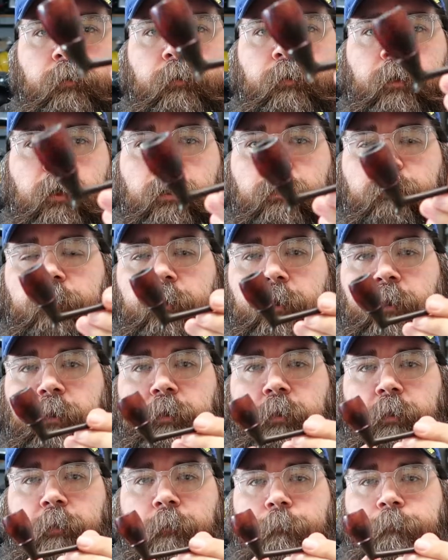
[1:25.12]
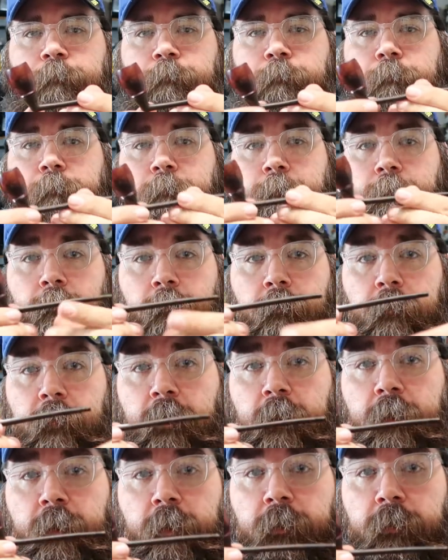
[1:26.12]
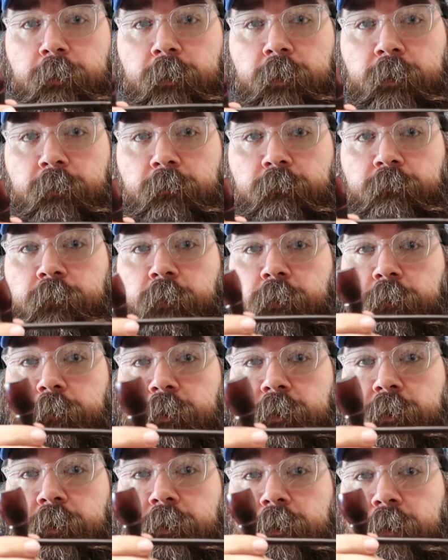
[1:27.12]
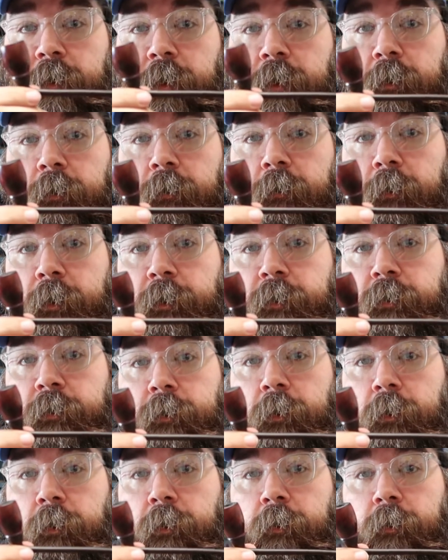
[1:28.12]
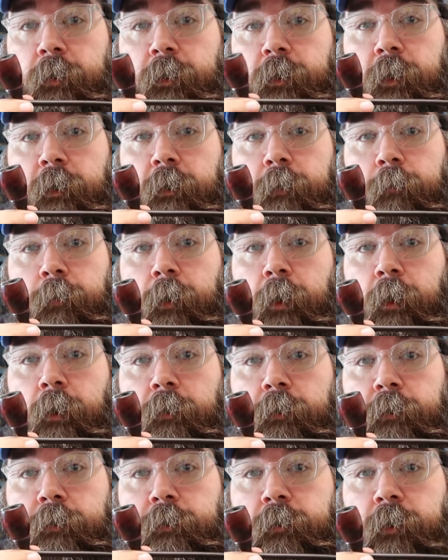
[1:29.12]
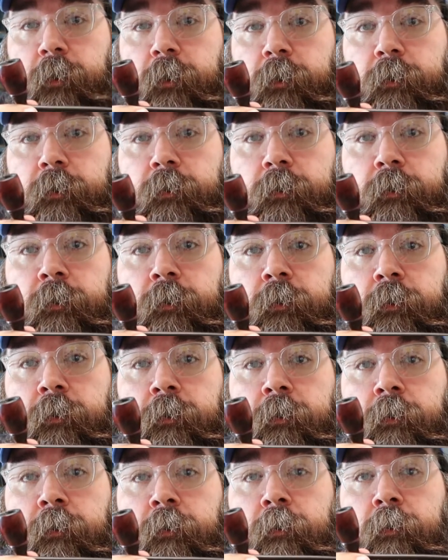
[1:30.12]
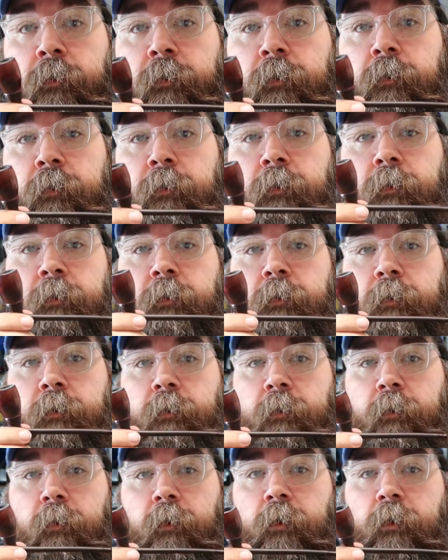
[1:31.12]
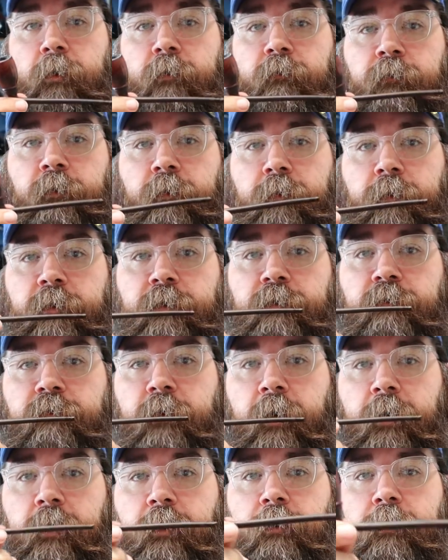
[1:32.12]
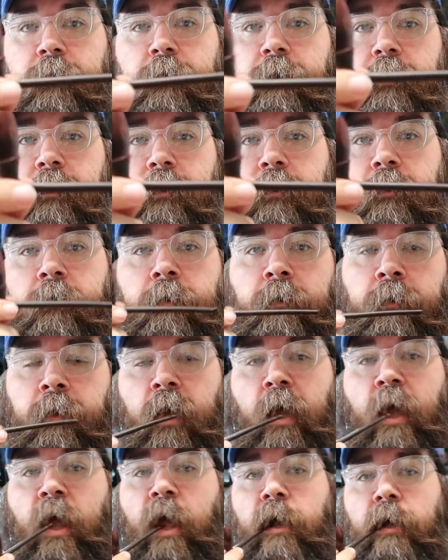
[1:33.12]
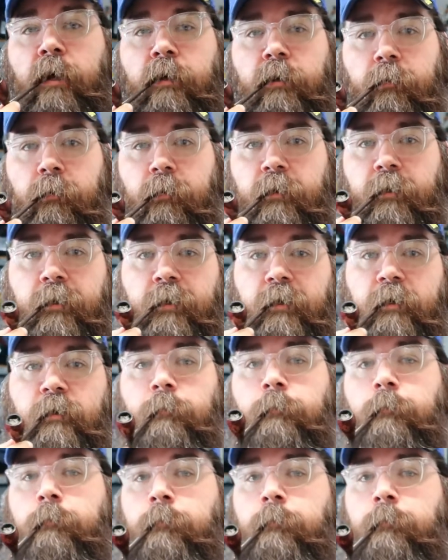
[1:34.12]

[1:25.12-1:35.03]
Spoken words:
it. It's kind of a neat thing. I know the focus is not great, sorry, I apologize. Autofocus failure. Is what it is.